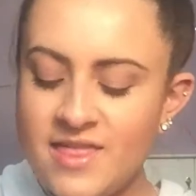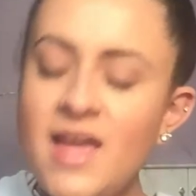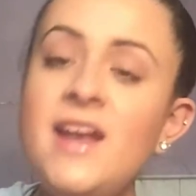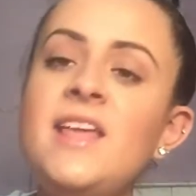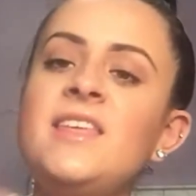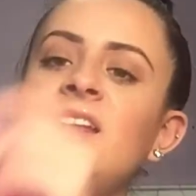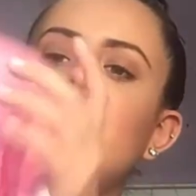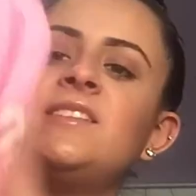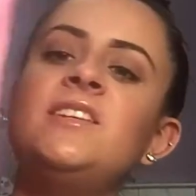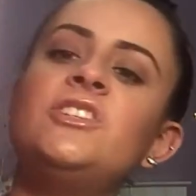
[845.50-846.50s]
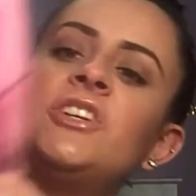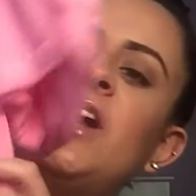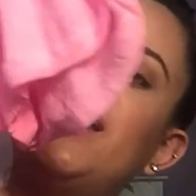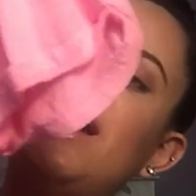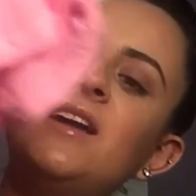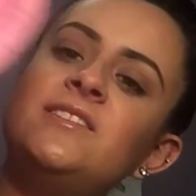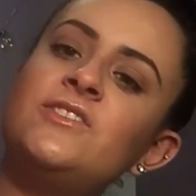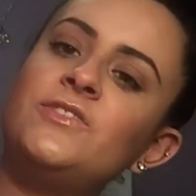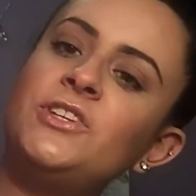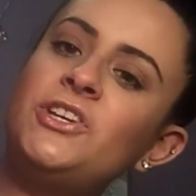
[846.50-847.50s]
Then the next t-shirt I got is
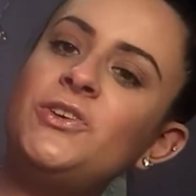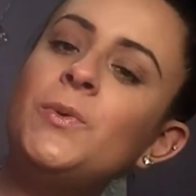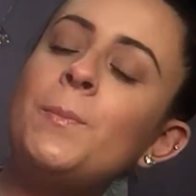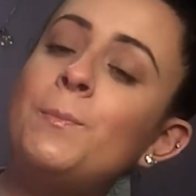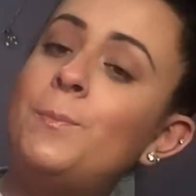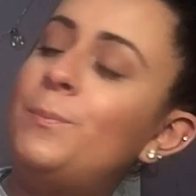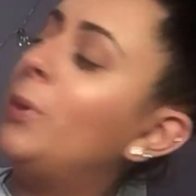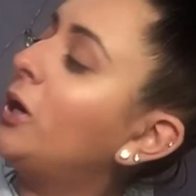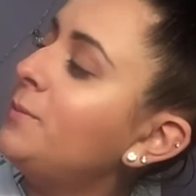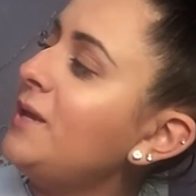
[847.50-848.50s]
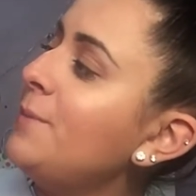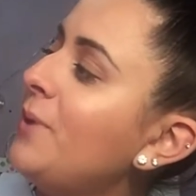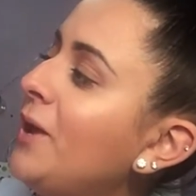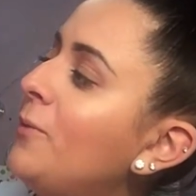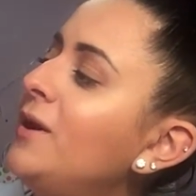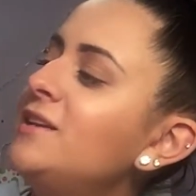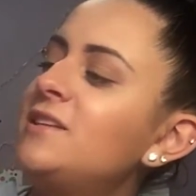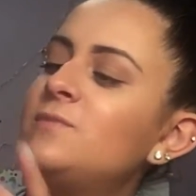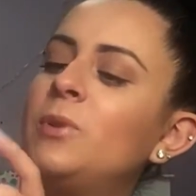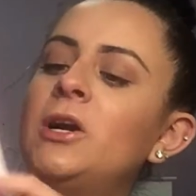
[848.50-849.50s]
this really cute Barbie pink one. It
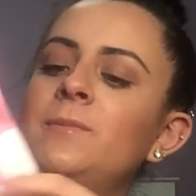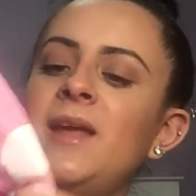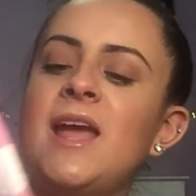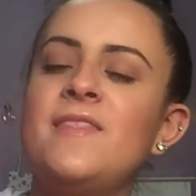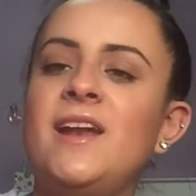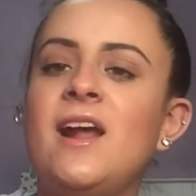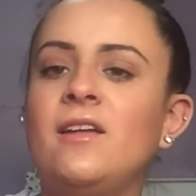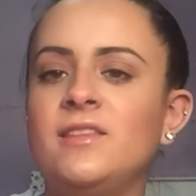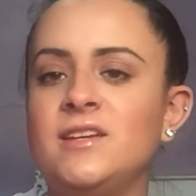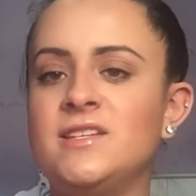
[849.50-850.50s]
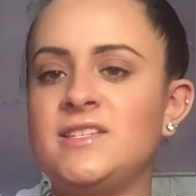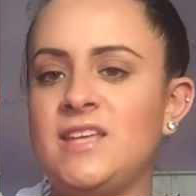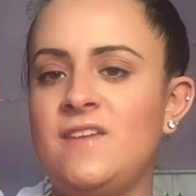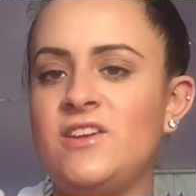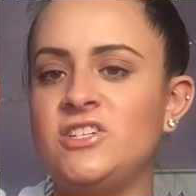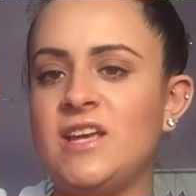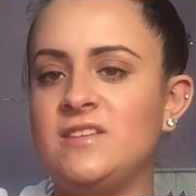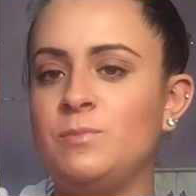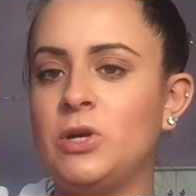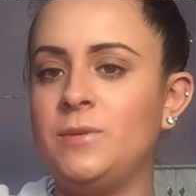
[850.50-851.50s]
says Barbie, and then on the sleeve it just
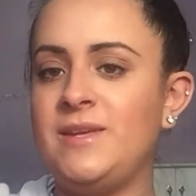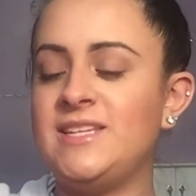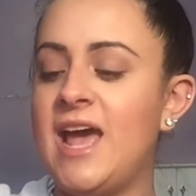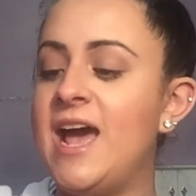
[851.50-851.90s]
has Barbie's